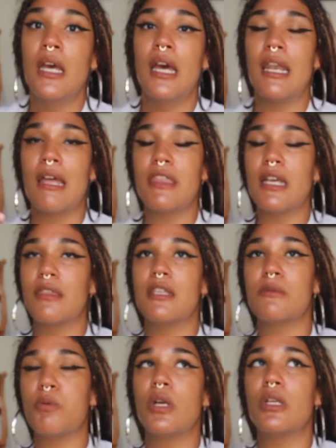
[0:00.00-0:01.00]
And I think at
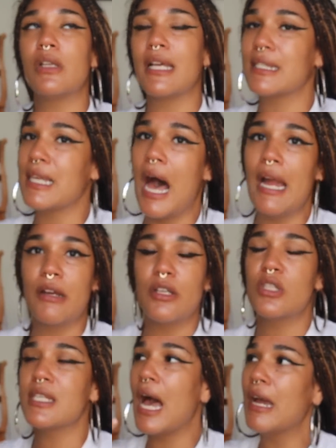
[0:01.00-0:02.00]
this point you're like tired.
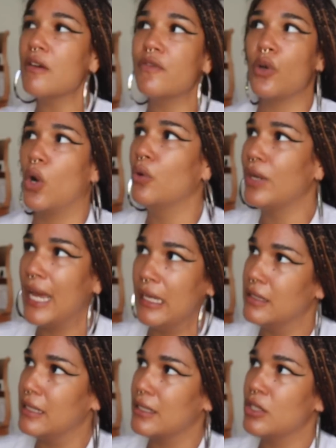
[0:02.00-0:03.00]
You're tired of your own
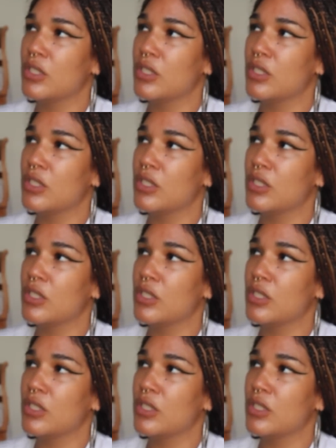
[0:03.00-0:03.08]
antics.